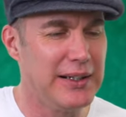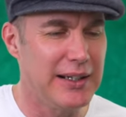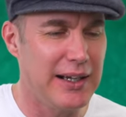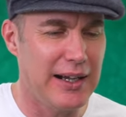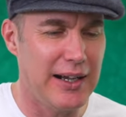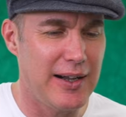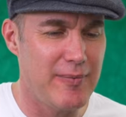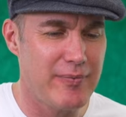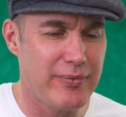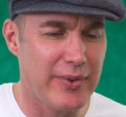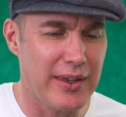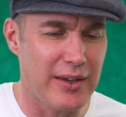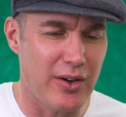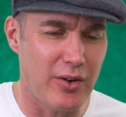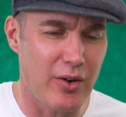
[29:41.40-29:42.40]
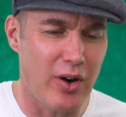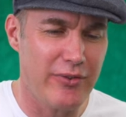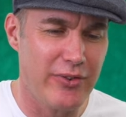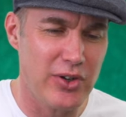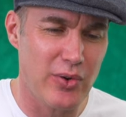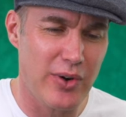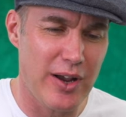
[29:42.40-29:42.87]
uh, you know,
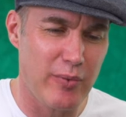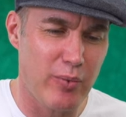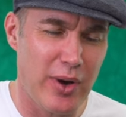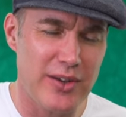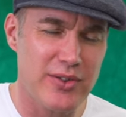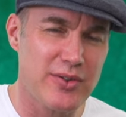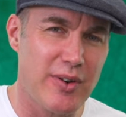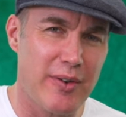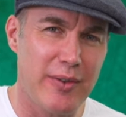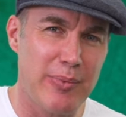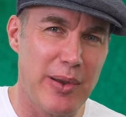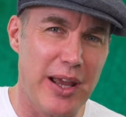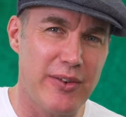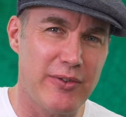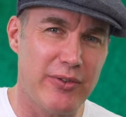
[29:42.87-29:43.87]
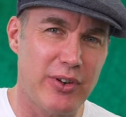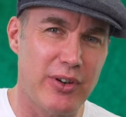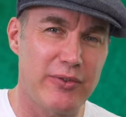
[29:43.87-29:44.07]
often you'll have one strumming pattern for